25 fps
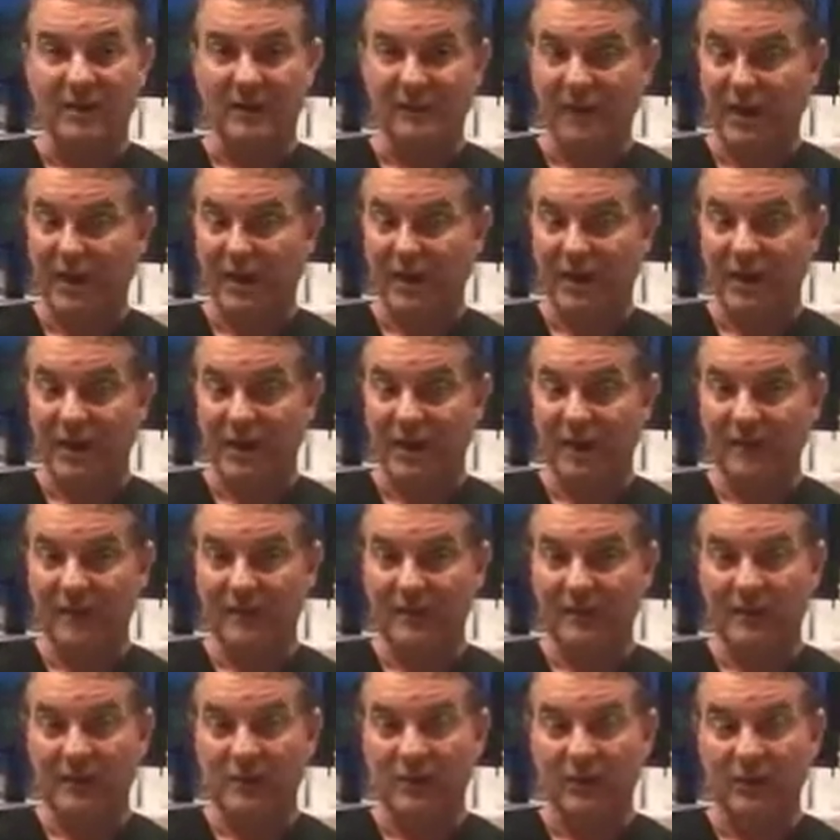and vomiting,
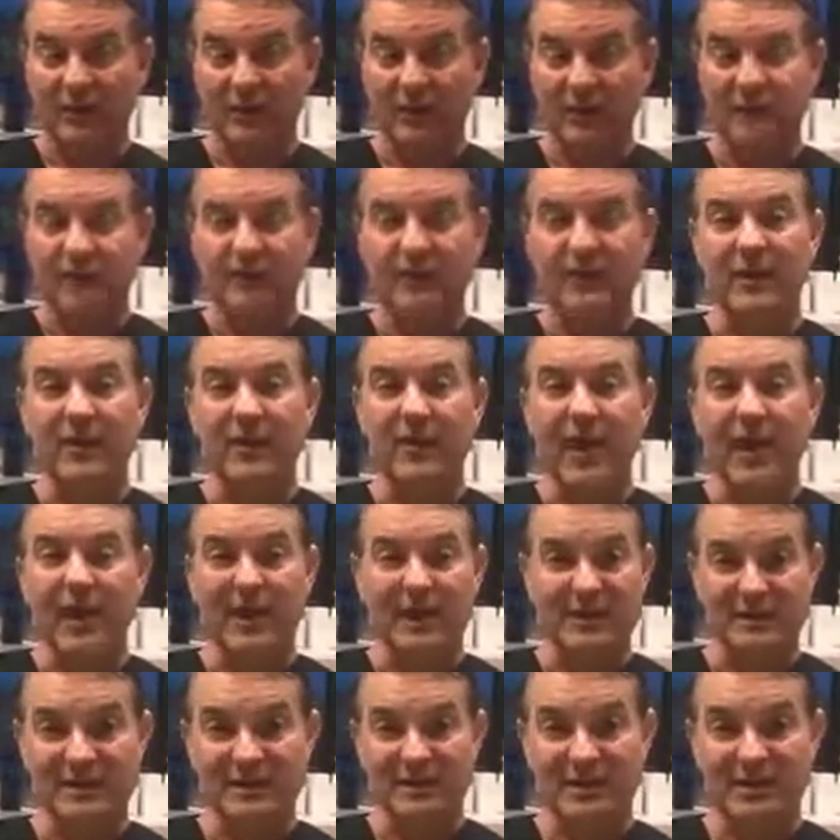We're looking for celiac
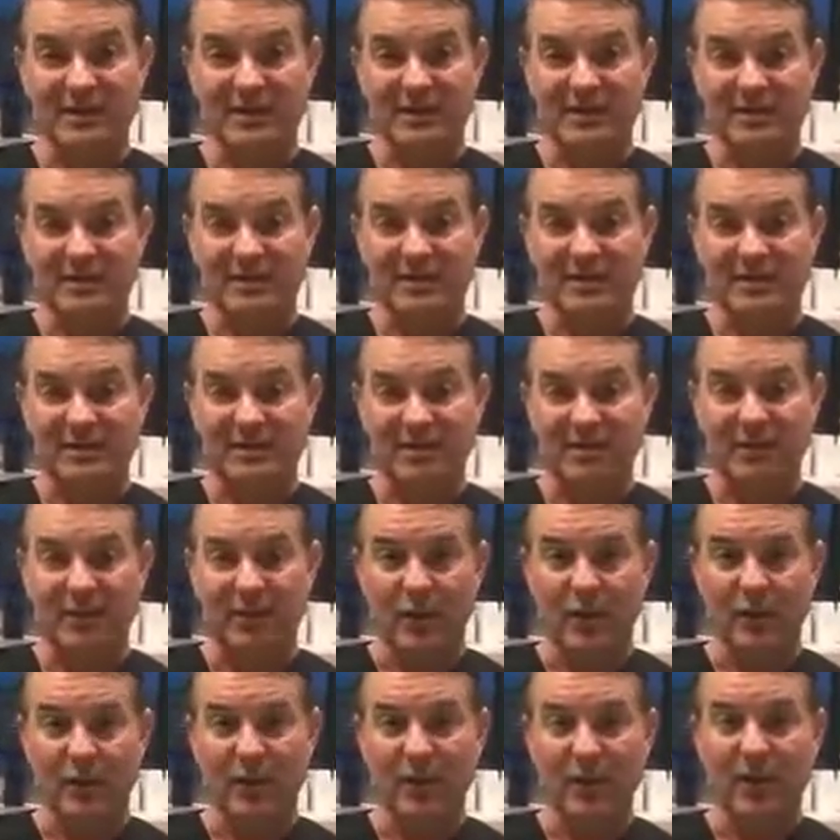disease as
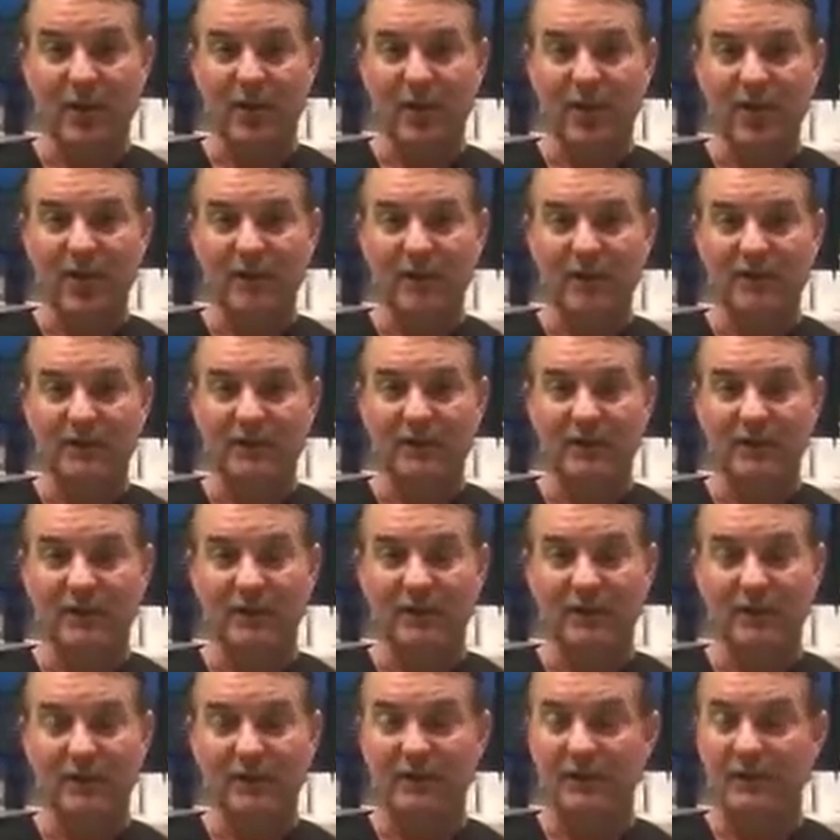confirmatory diagnosis. So
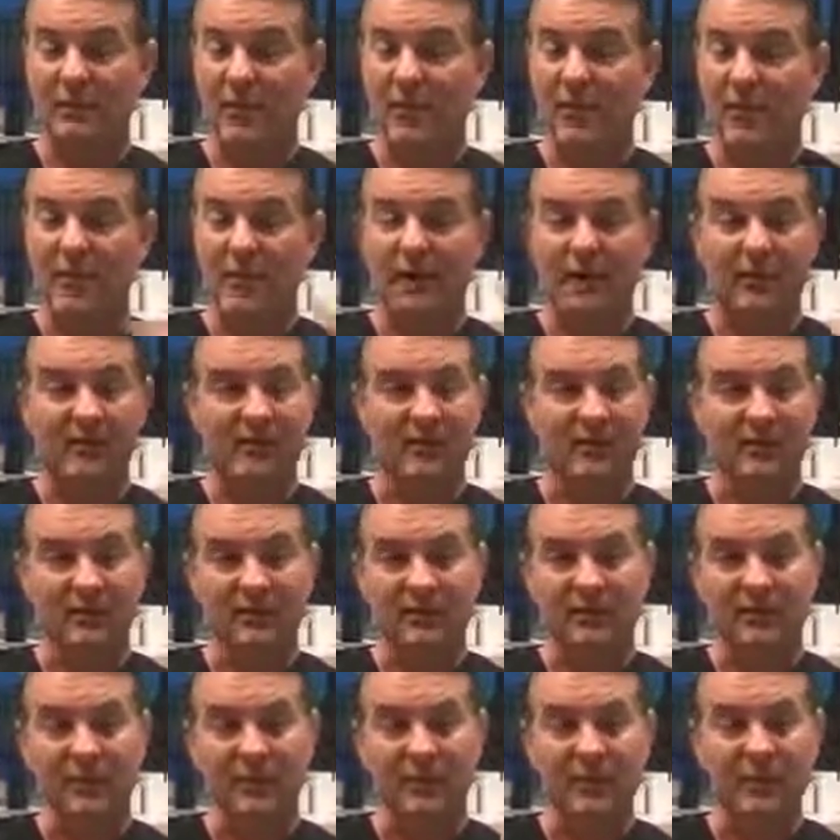all kinds of reasons
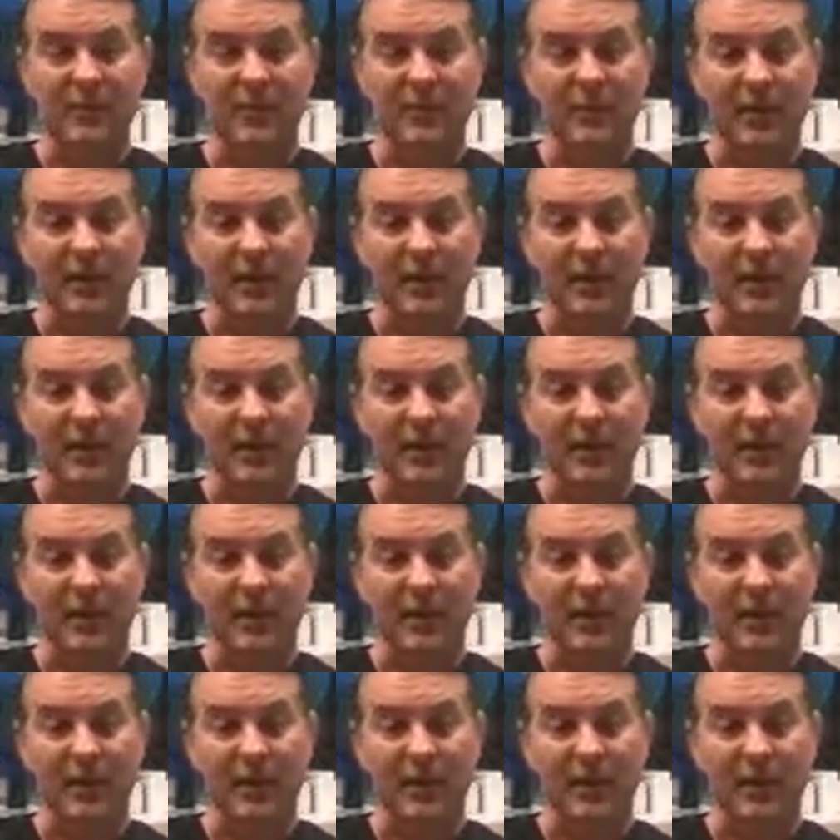we do upper